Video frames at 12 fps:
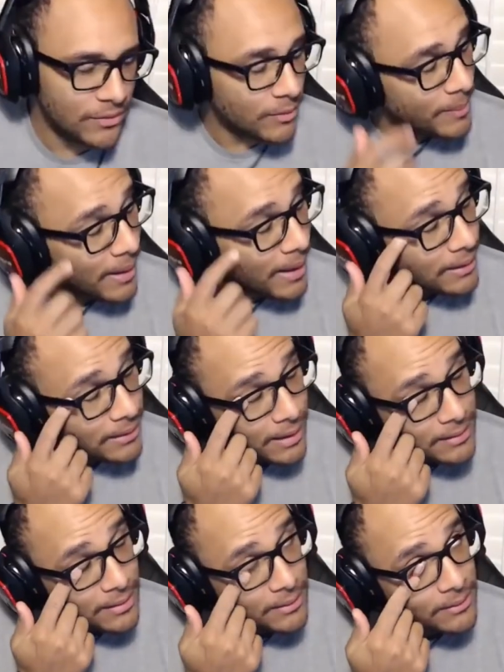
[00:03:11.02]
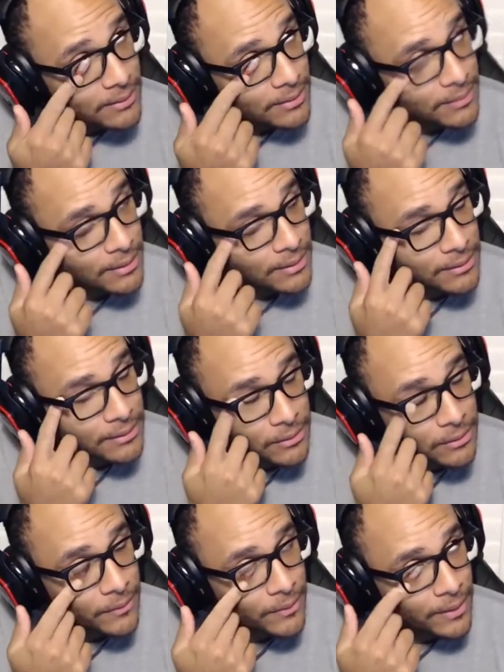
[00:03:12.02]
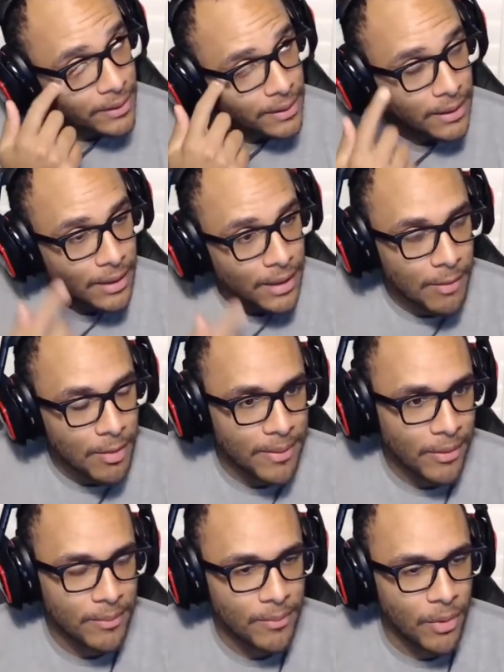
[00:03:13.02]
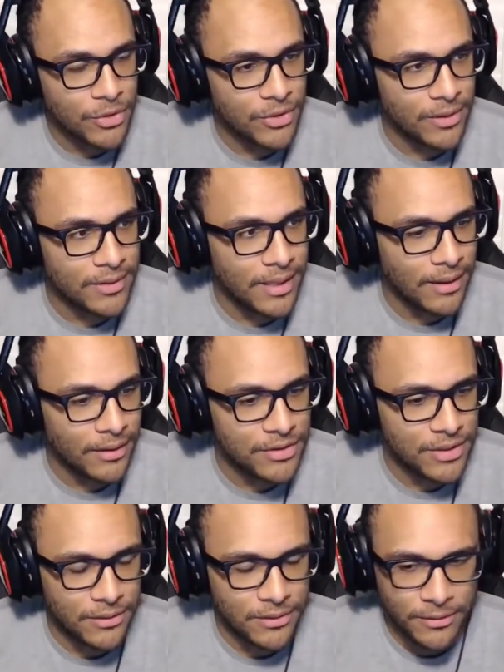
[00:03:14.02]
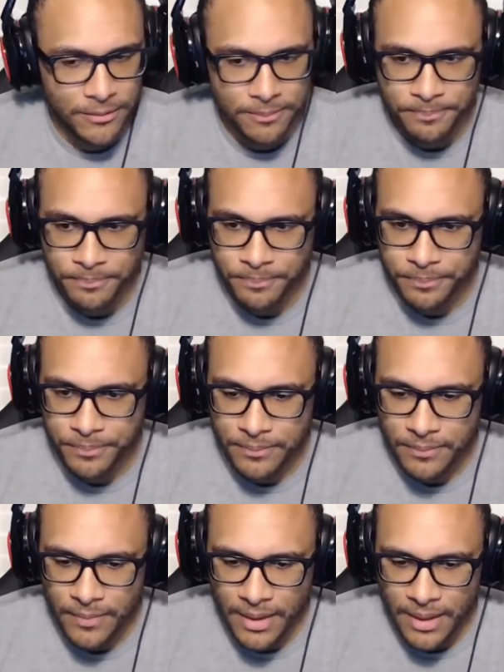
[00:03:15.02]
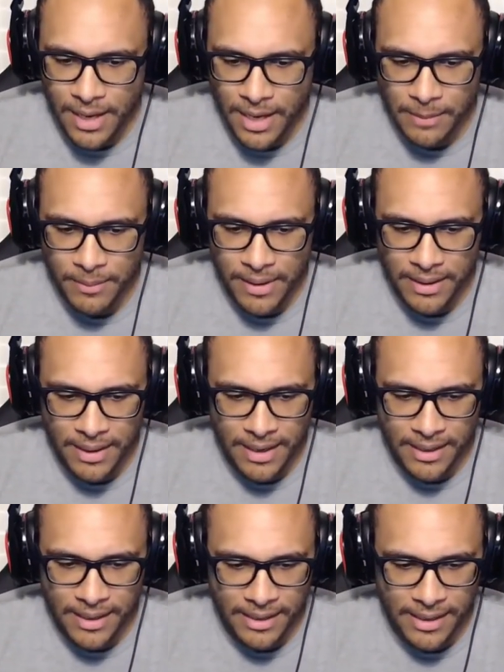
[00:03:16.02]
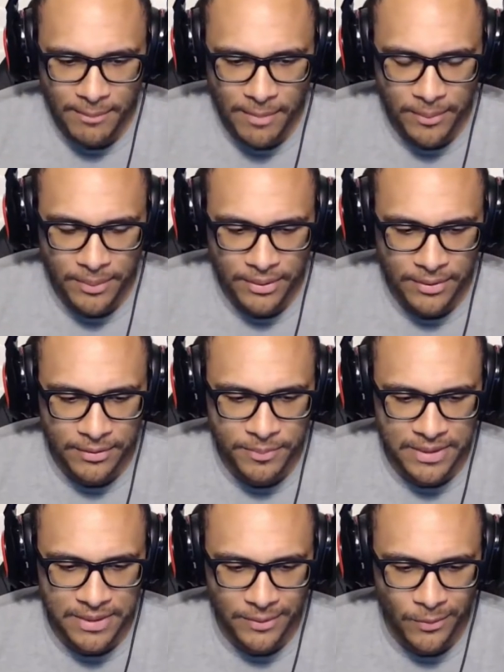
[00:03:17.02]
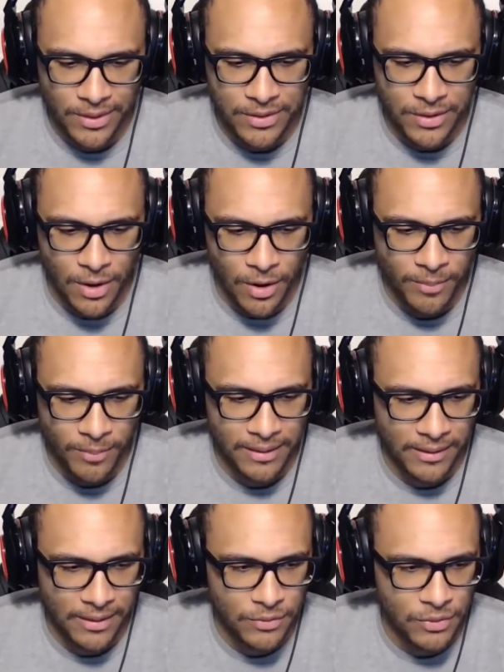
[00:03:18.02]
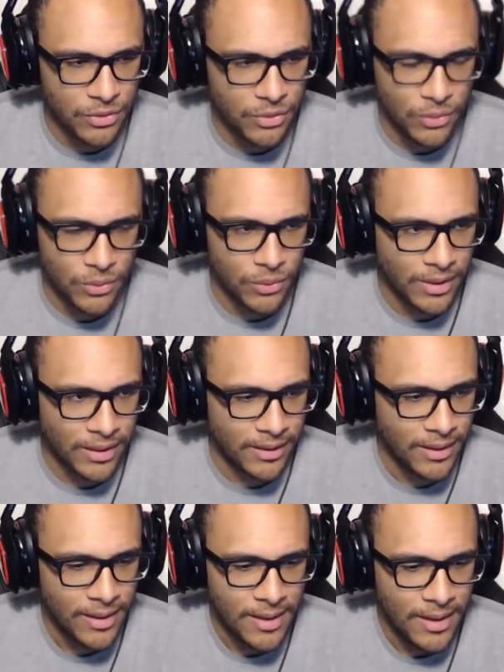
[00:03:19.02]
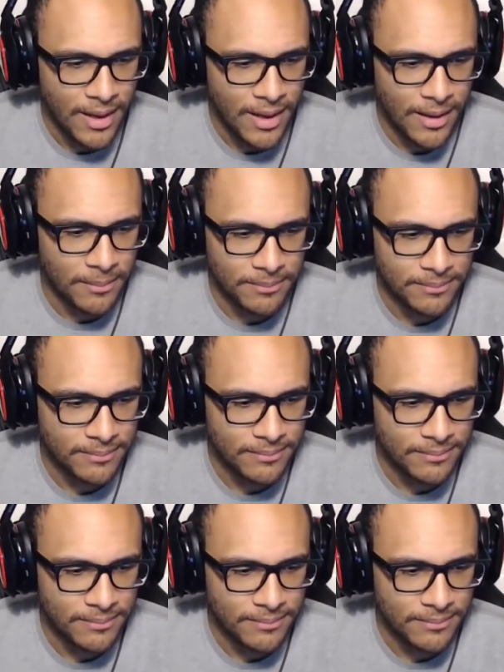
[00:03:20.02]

from a podcast I was listening to um, about emotional intelligence, and it, and, and I, I can't remember specifically what it's called, but I think if you just Google like um,